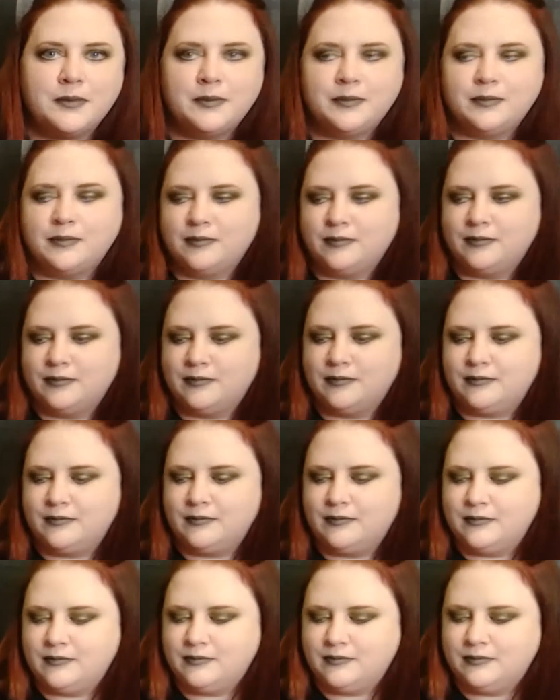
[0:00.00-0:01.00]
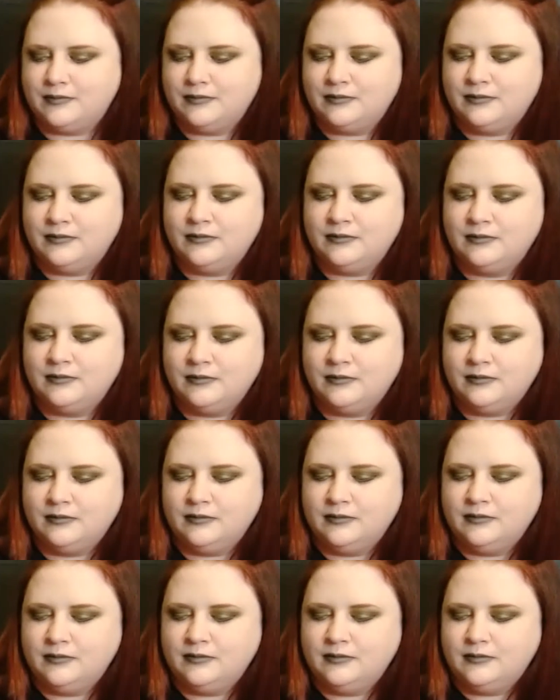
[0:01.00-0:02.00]

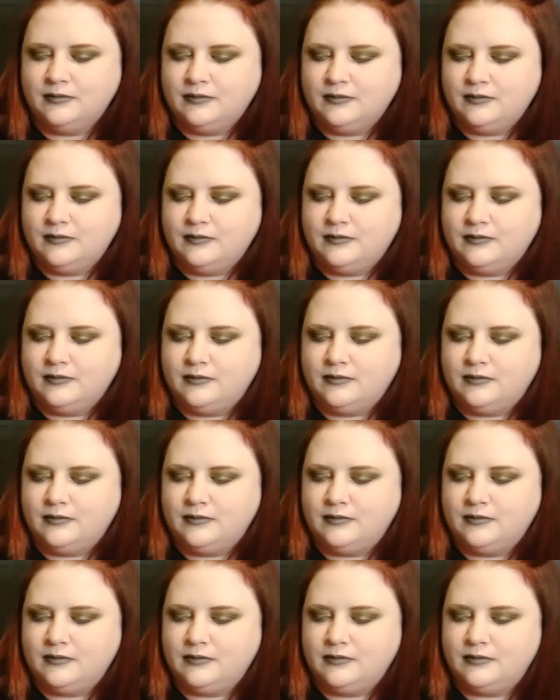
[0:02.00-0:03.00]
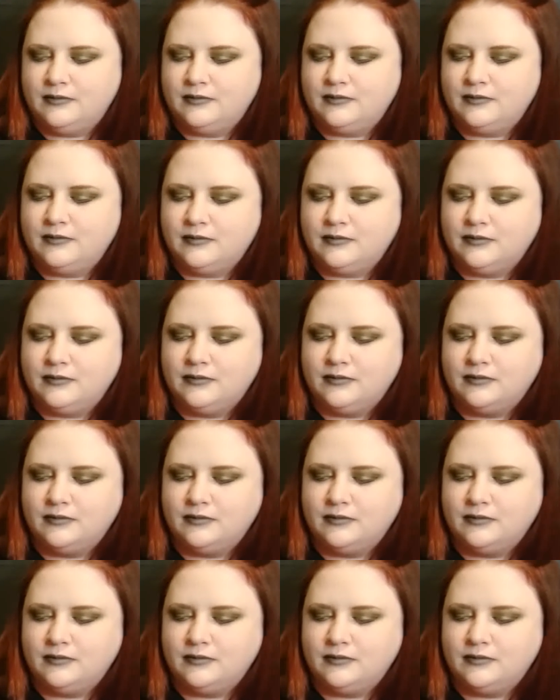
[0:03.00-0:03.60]
(not speaking)